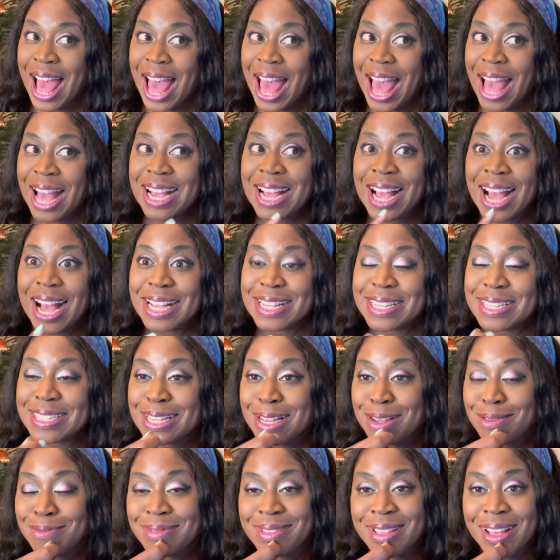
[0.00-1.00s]
I got
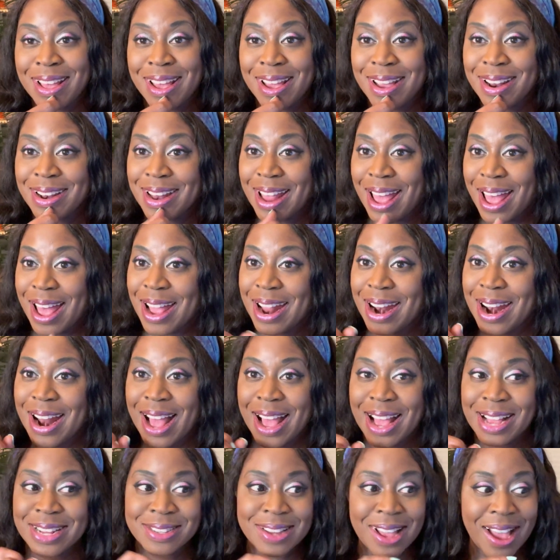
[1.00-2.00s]
something
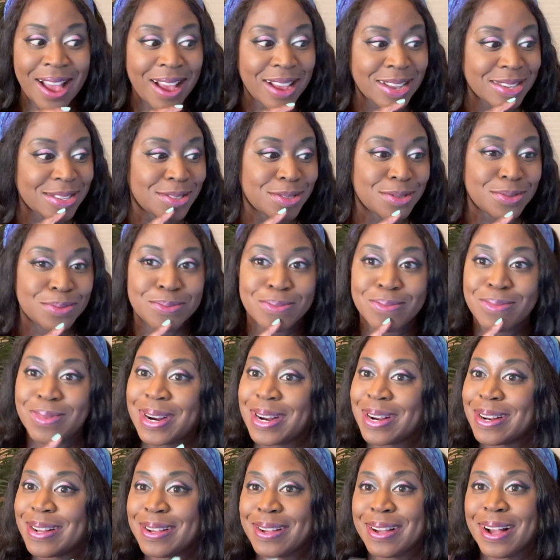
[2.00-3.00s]
that I
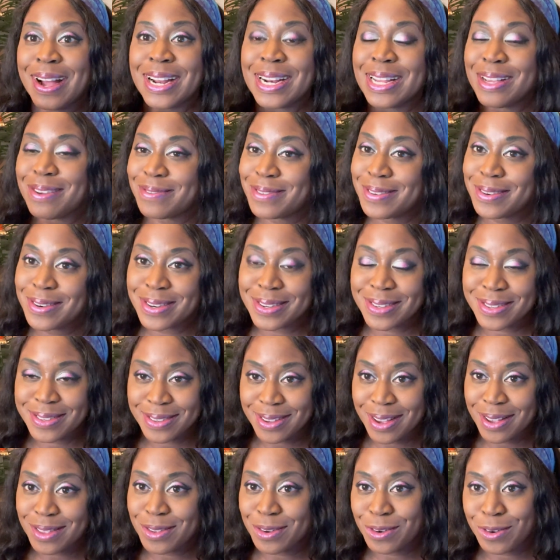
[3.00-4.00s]
swear to God, if you're a
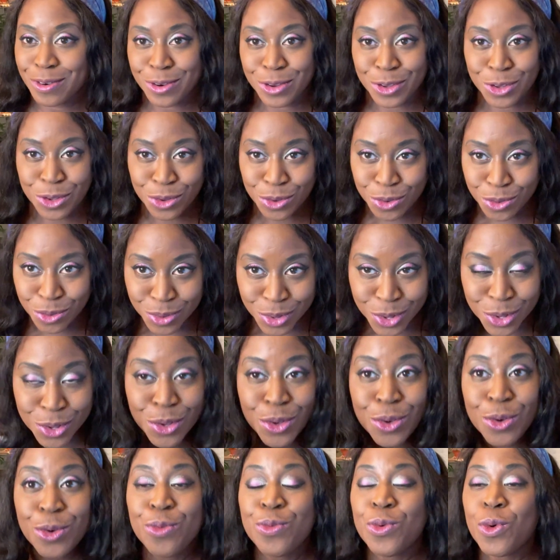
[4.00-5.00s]
Southerner,
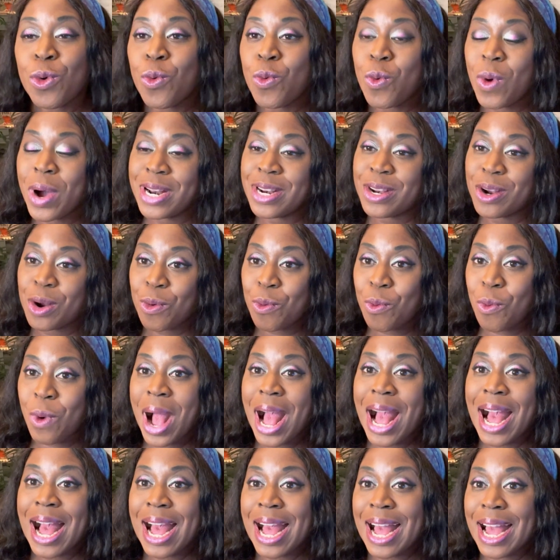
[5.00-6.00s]
you will wonder
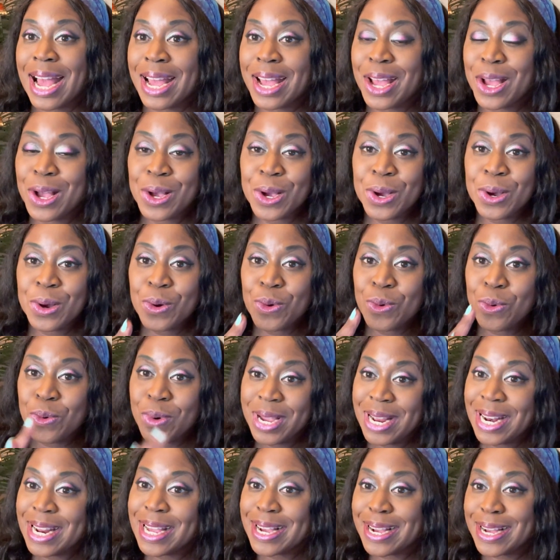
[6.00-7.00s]
why
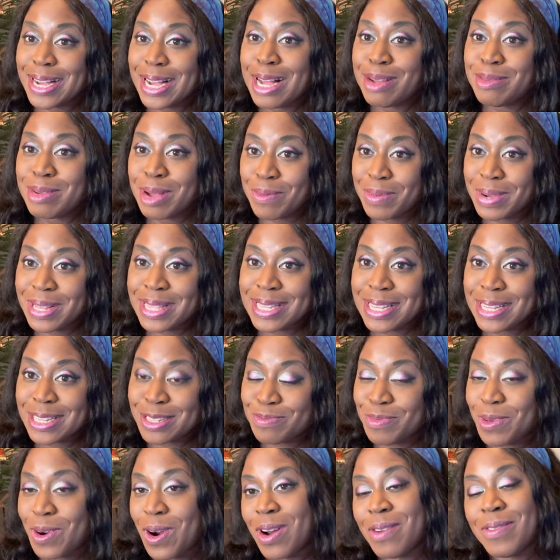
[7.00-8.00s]
we didn't come up with this
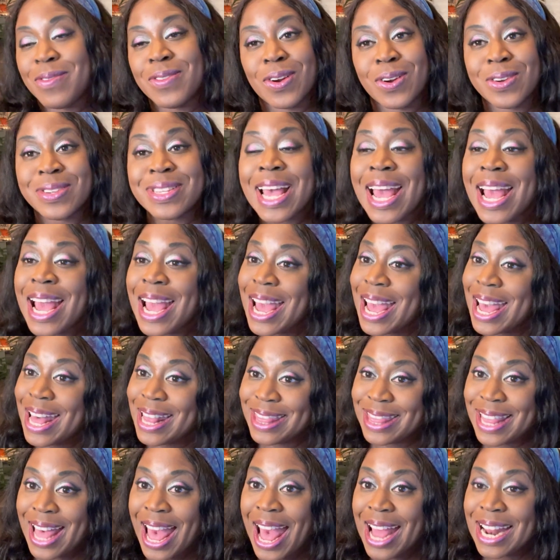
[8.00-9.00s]
part first,
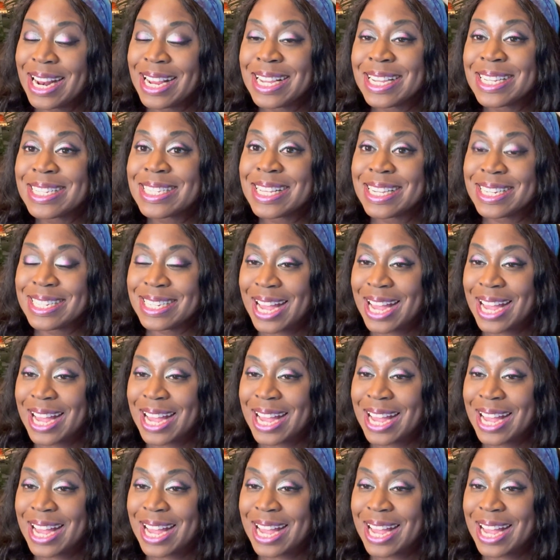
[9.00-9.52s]
and that is the